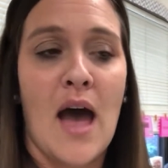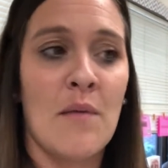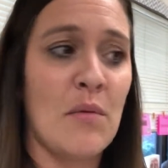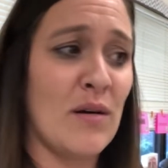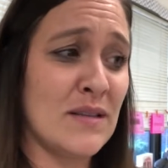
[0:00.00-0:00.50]

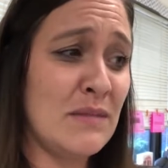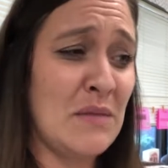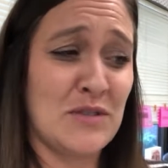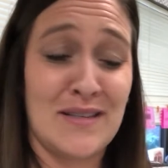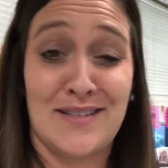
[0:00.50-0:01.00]
um, or
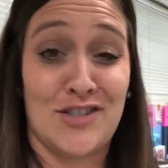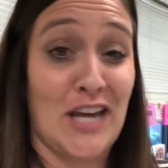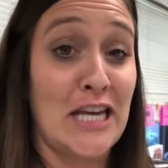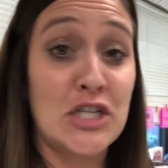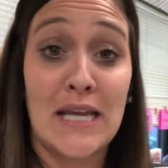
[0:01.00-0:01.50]
sometimes just
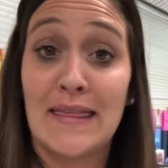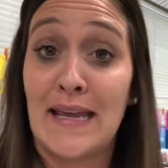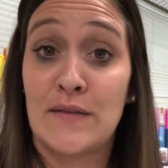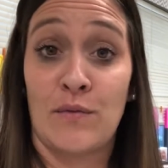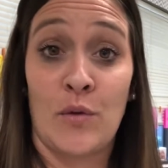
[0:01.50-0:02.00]
changing
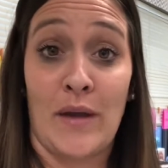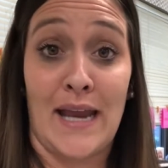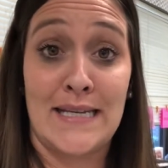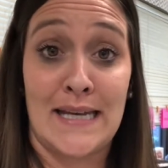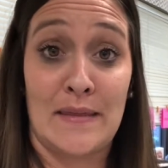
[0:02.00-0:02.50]
things from the way
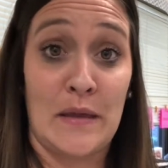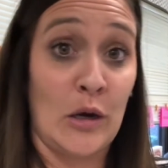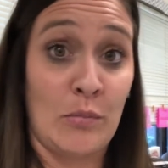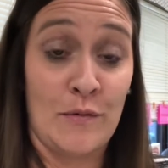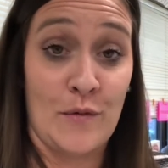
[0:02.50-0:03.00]
I did it the
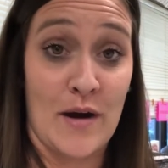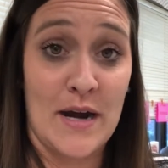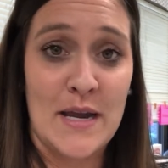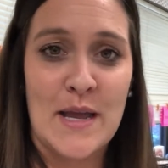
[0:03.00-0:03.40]
year before.